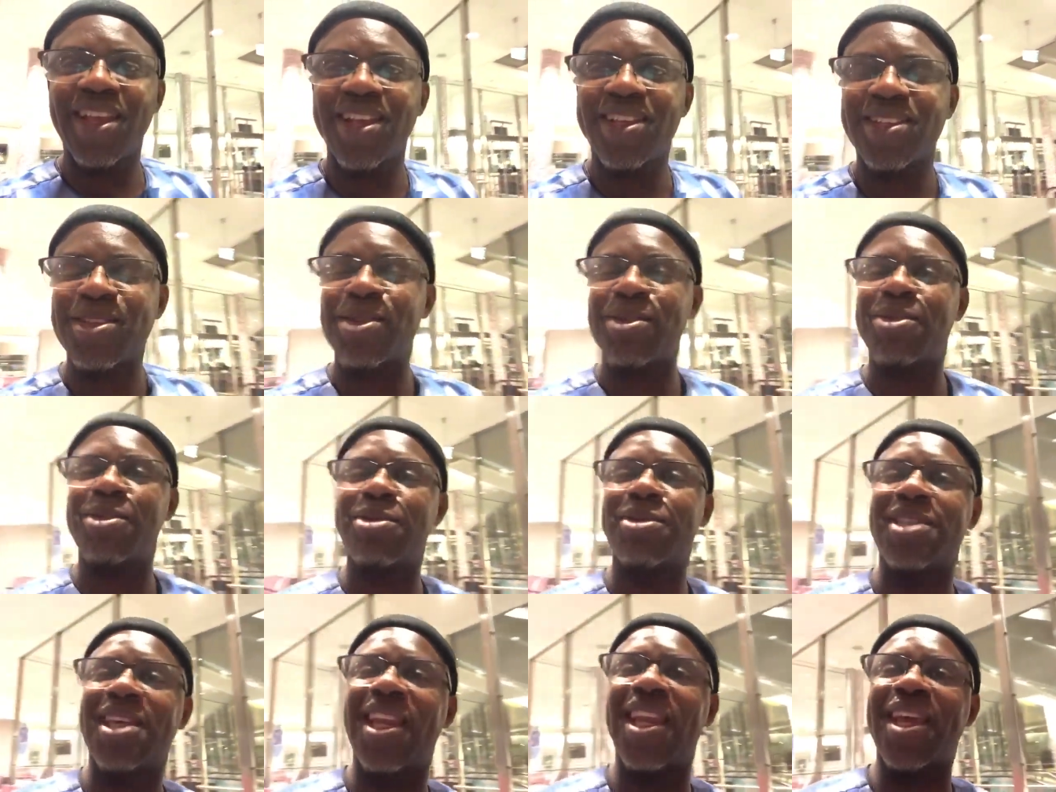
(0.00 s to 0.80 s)
to
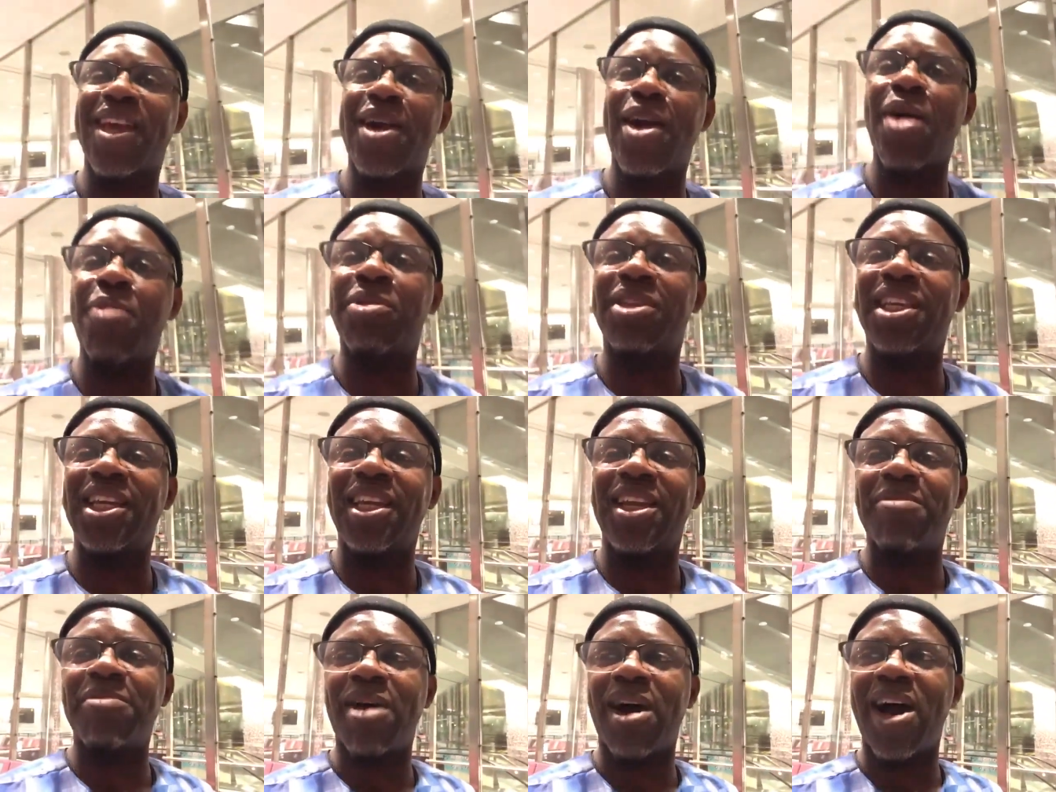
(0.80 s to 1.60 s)
Senegal,
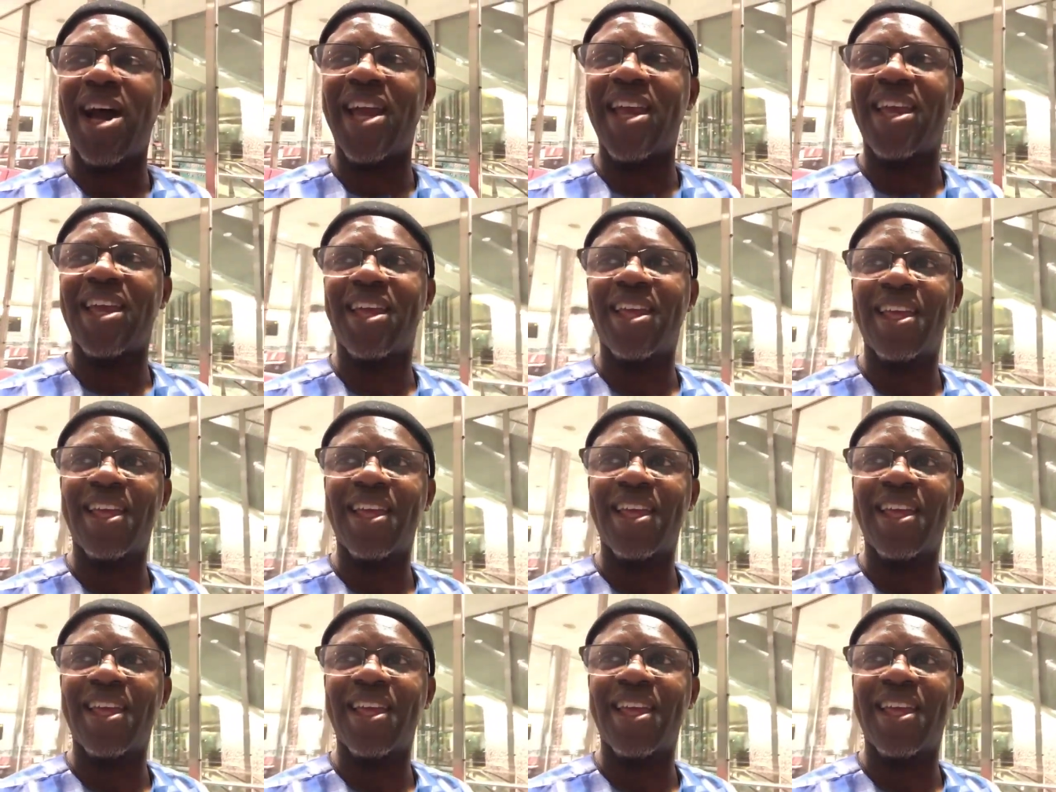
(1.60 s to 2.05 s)
Madina Baye,